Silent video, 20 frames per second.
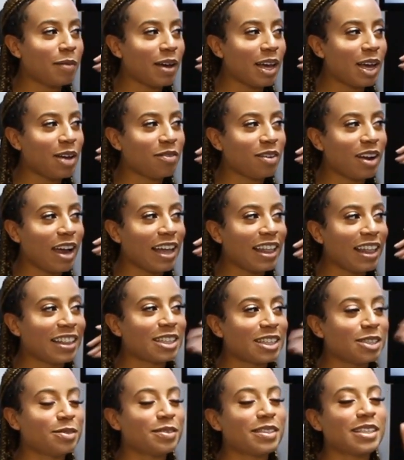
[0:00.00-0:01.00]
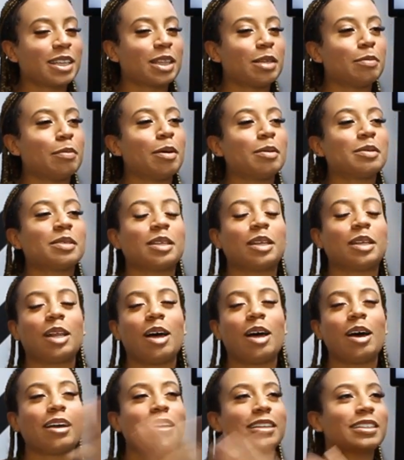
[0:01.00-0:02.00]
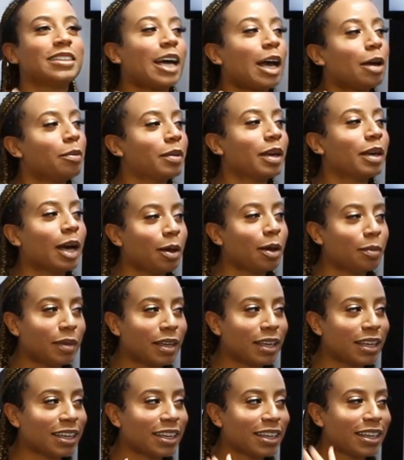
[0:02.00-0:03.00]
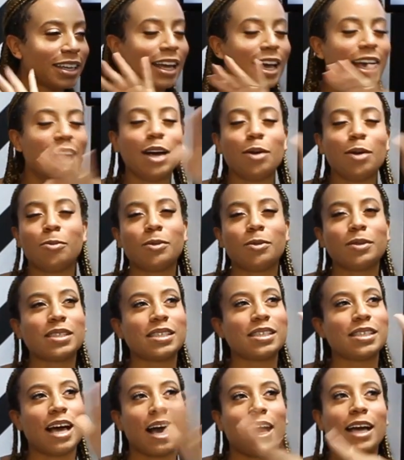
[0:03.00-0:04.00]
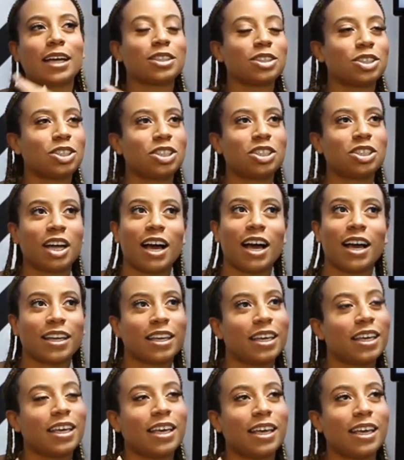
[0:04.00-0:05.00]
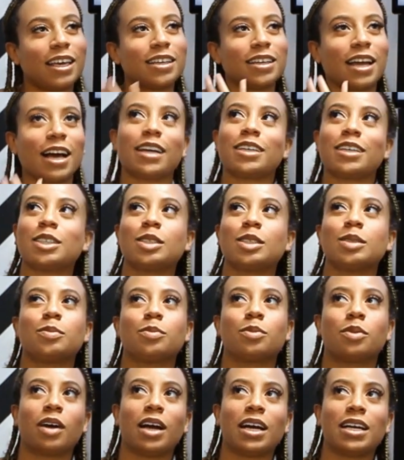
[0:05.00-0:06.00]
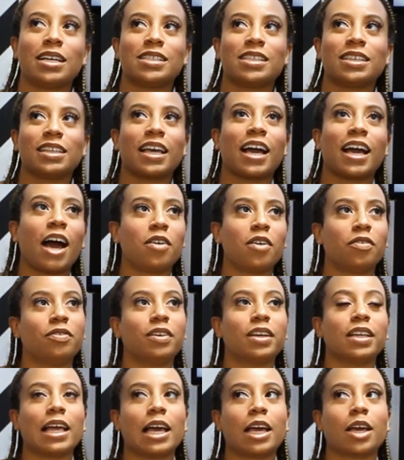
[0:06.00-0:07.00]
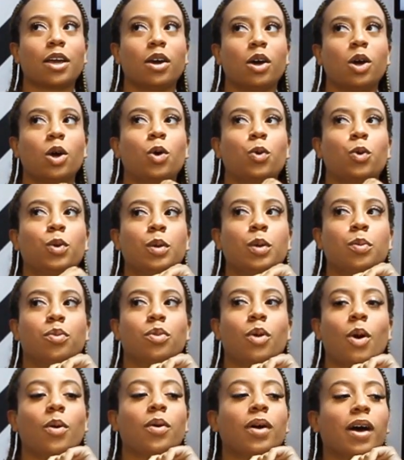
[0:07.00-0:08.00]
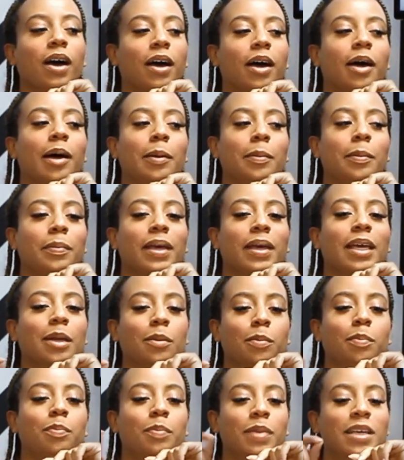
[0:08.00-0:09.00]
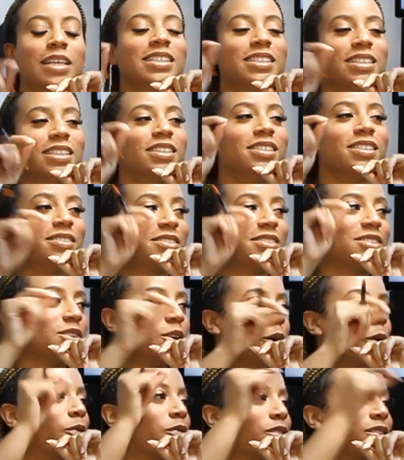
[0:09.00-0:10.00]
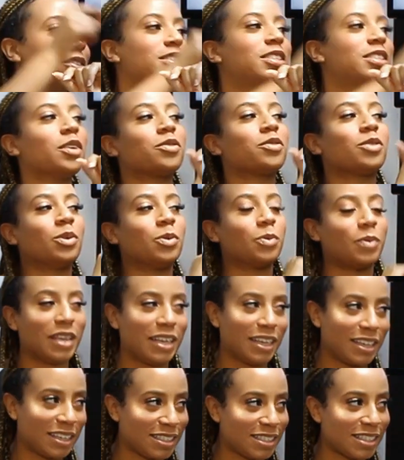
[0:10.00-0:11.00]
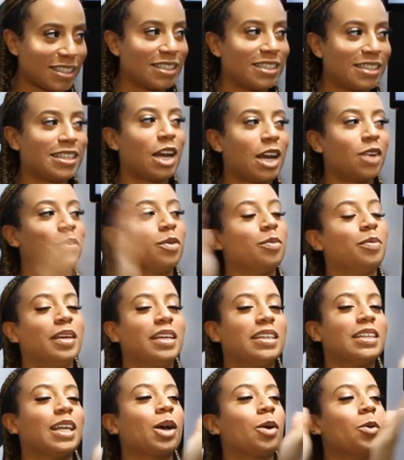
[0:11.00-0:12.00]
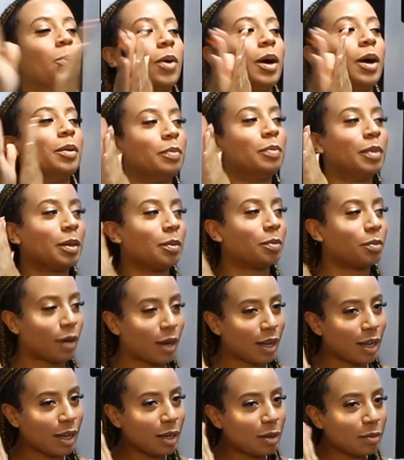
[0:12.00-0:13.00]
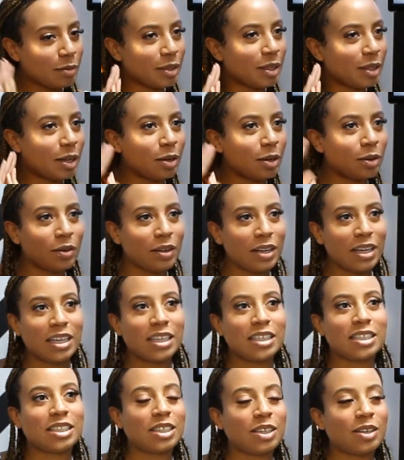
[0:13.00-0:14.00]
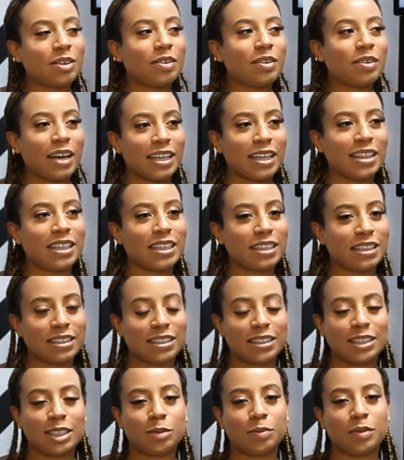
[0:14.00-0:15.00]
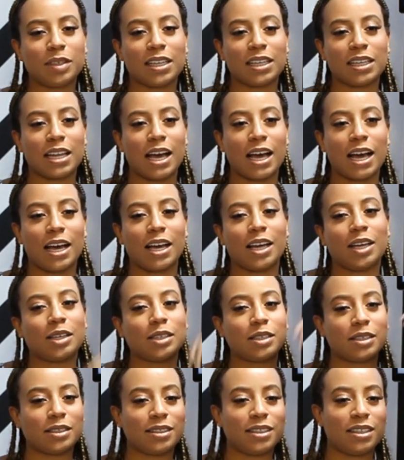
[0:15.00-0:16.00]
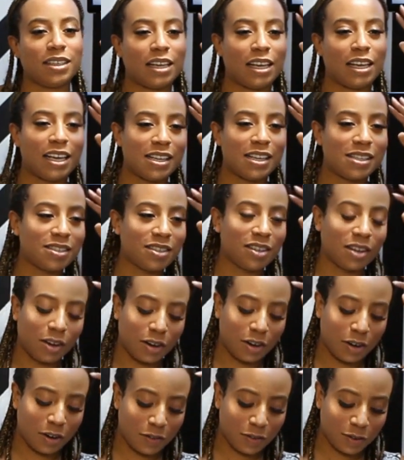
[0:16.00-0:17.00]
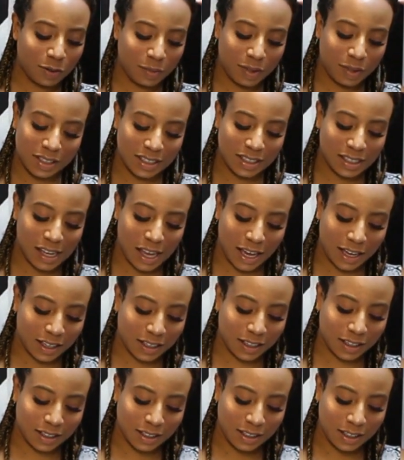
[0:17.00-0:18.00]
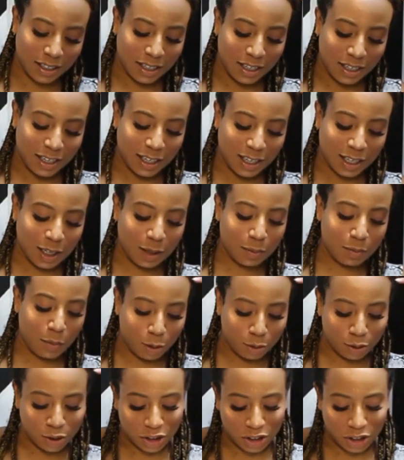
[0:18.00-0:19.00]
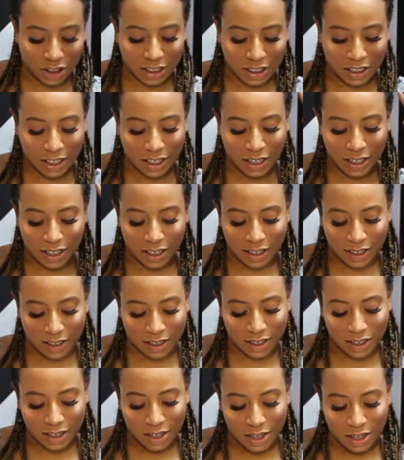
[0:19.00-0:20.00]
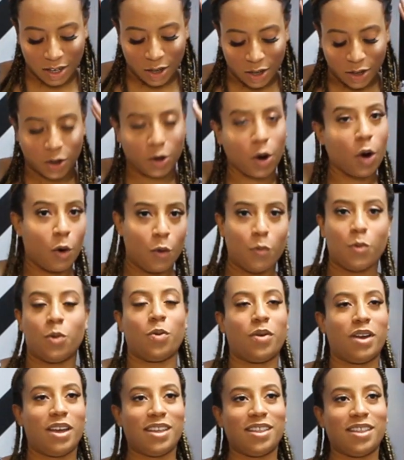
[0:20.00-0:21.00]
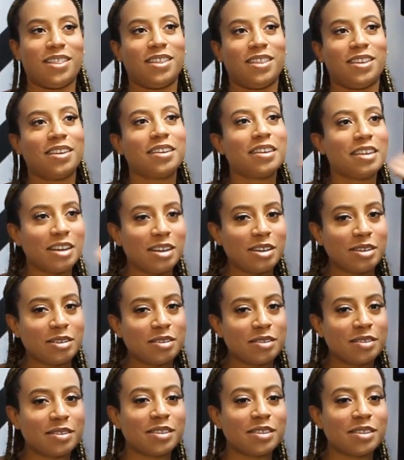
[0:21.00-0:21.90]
I ever had. Like mm. this was like the most long time coming. Was not shocking, not surprising. Like I feel like we broke up in pieces over several weeks instead of it being like one big breakup. You know. I feel that. So I think this has been a lot easier for me to like emotionally cope with. Mm. know?